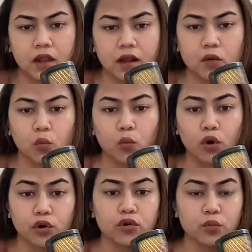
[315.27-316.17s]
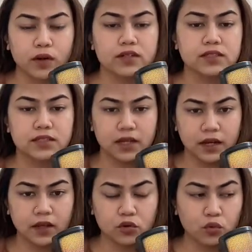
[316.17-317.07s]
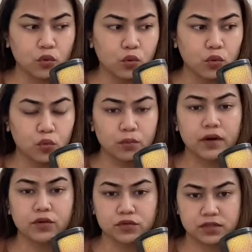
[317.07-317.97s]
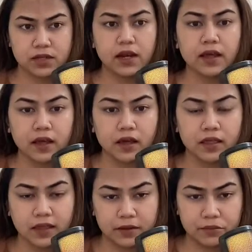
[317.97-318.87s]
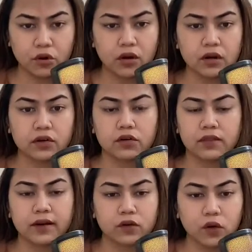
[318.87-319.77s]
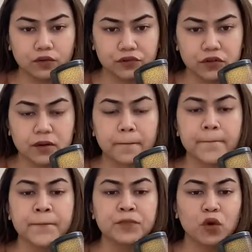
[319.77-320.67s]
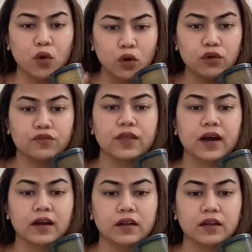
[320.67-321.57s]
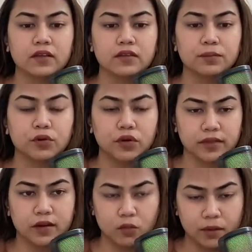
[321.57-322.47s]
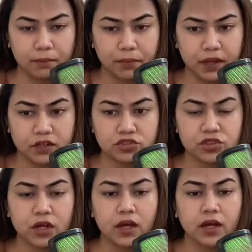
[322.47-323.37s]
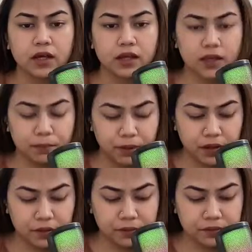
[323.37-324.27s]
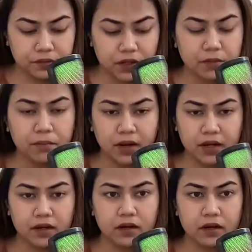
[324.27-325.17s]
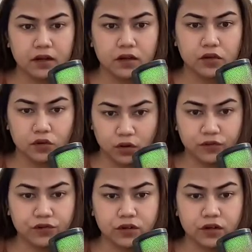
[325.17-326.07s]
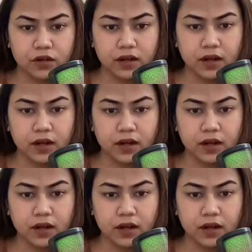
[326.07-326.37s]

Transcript: Like what you are selling, to whom are you selling that product or that offer, all of that is put on that web page, keeping in mind your offer